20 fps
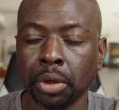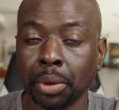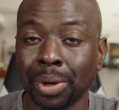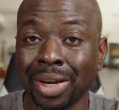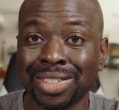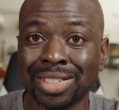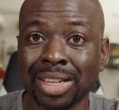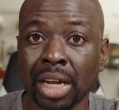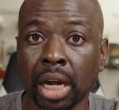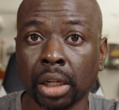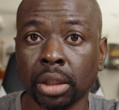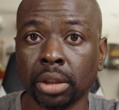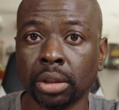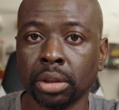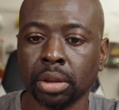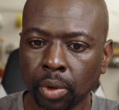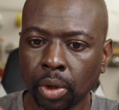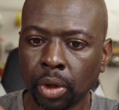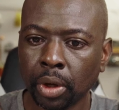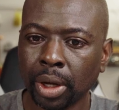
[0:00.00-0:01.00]
US
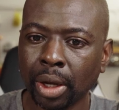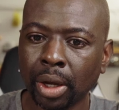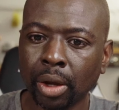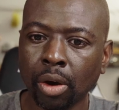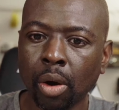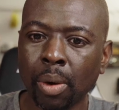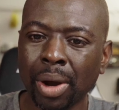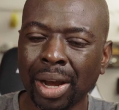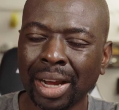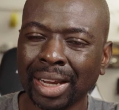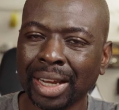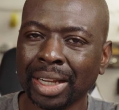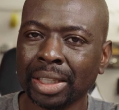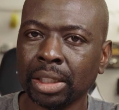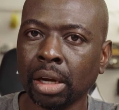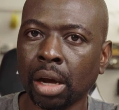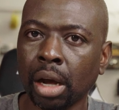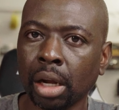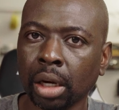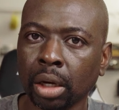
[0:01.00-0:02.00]
dollars. You can go ahead and get
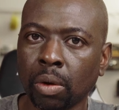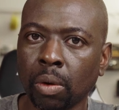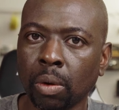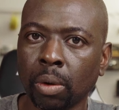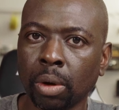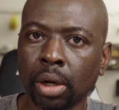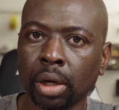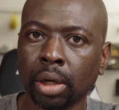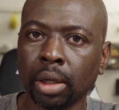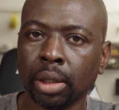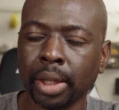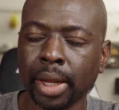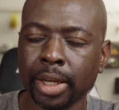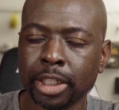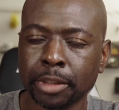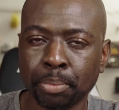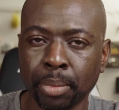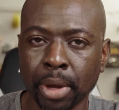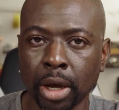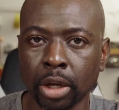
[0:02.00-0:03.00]
the Encore,
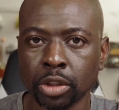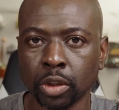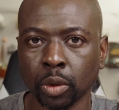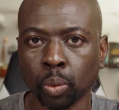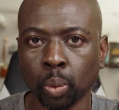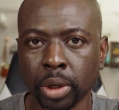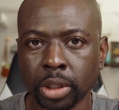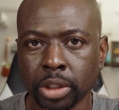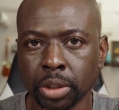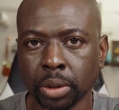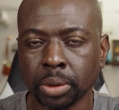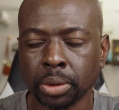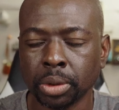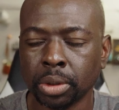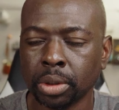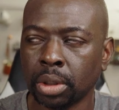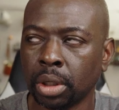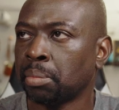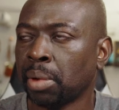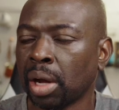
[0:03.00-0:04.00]
less bells and
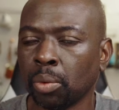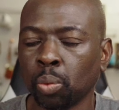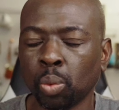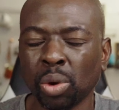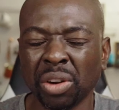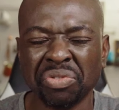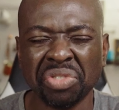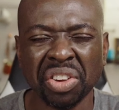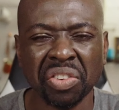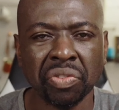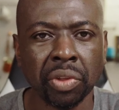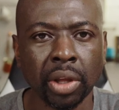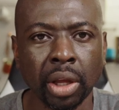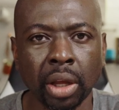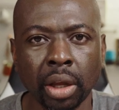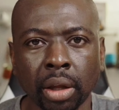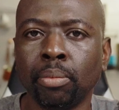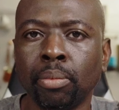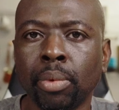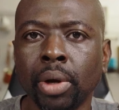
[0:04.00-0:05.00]
whistles, about
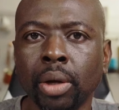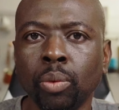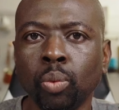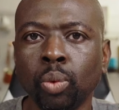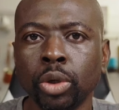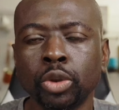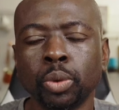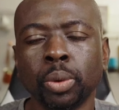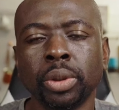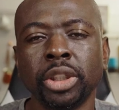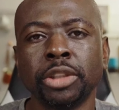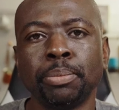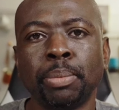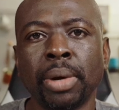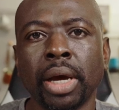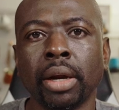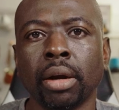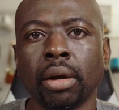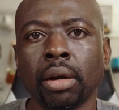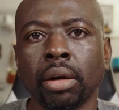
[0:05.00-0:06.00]
$150. But which one is
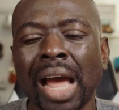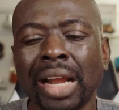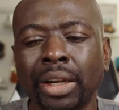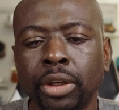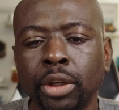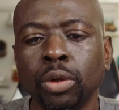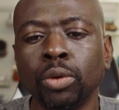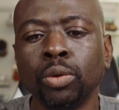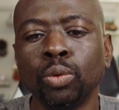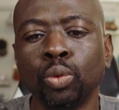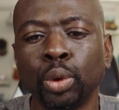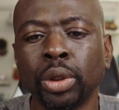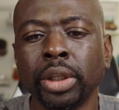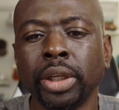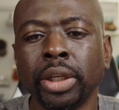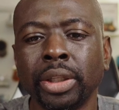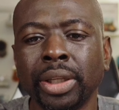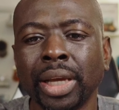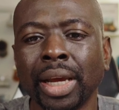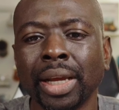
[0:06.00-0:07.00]
better? I do
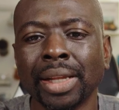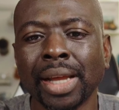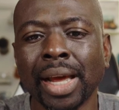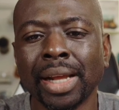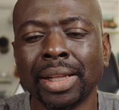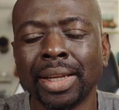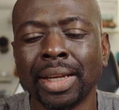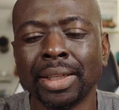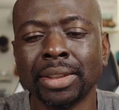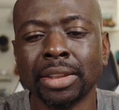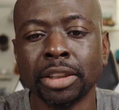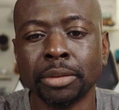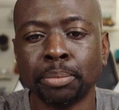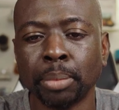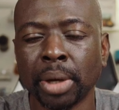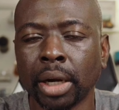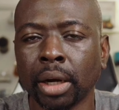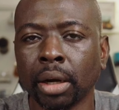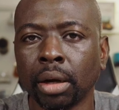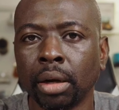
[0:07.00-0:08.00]
really think that this is
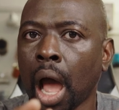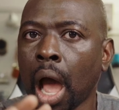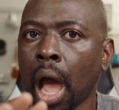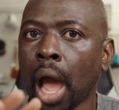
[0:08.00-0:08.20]
better.